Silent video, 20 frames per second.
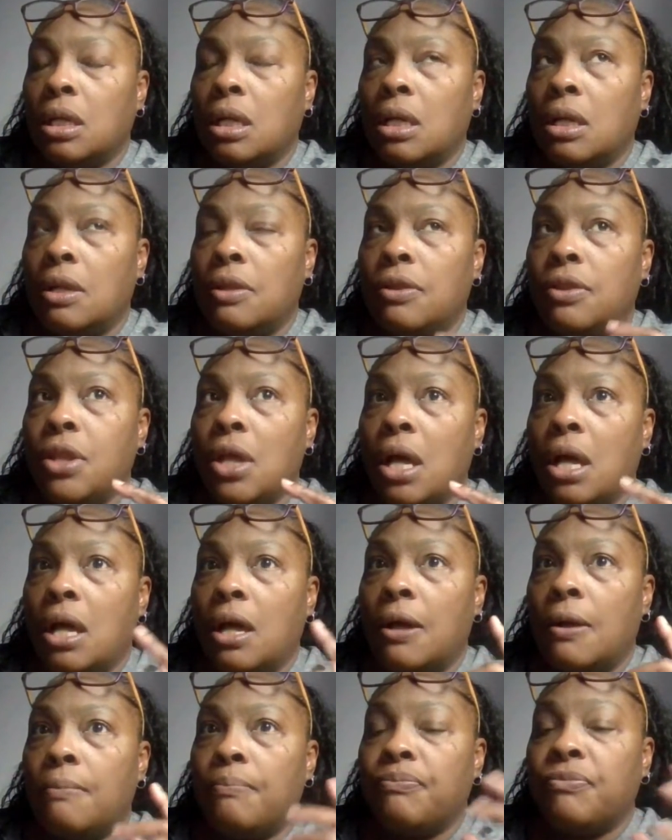
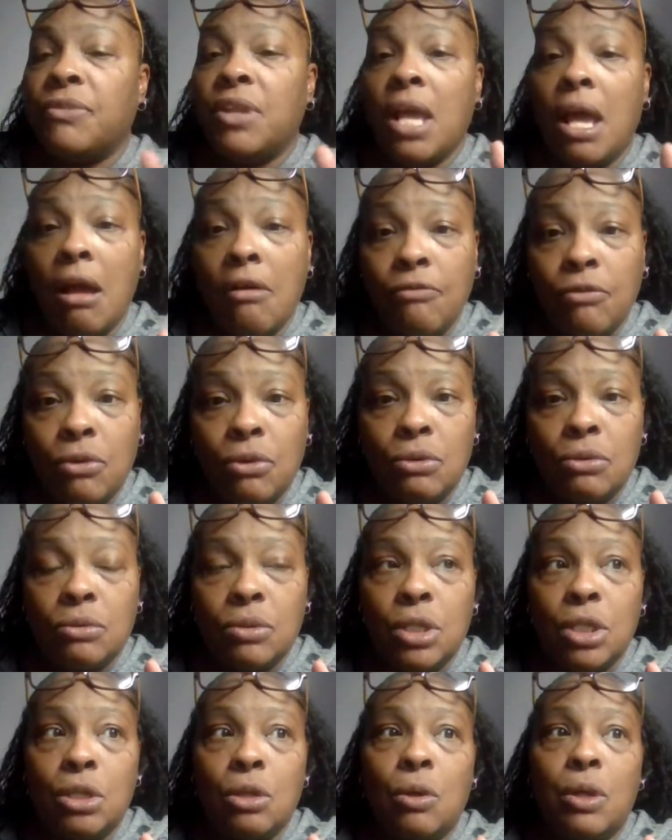the devil, you
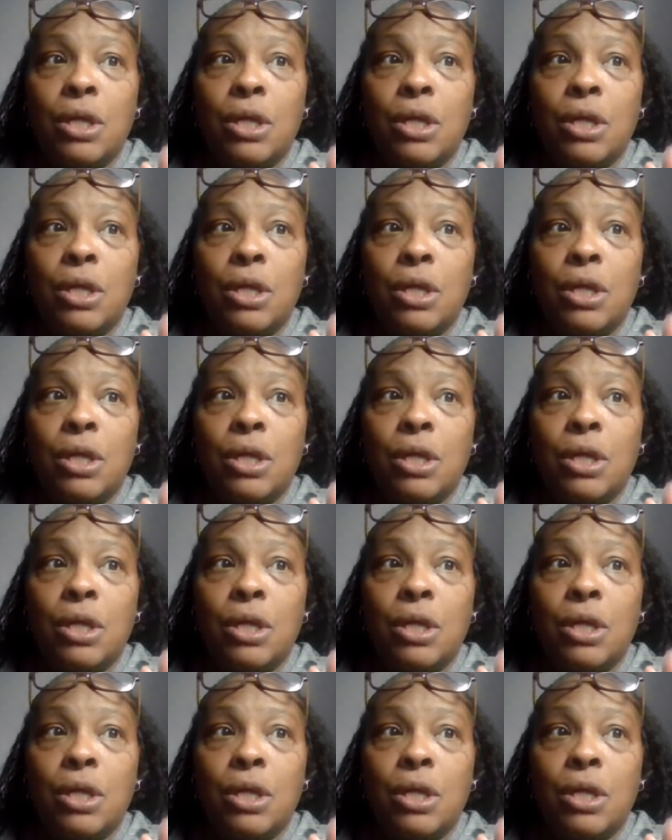know, he